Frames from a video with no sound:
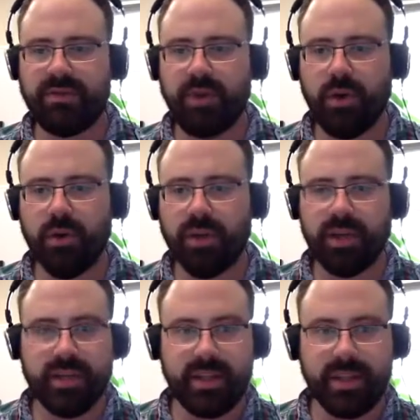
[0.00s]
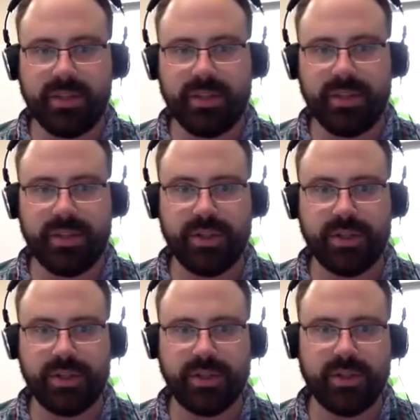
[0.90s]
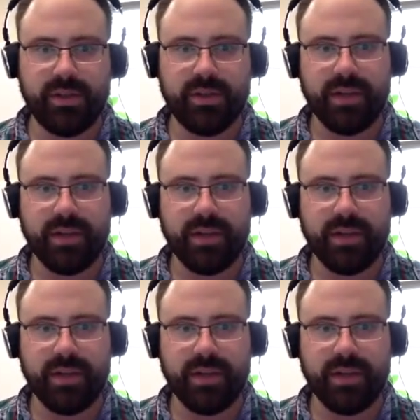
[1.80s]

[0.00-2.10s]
Oh, look, there's GiGi herself.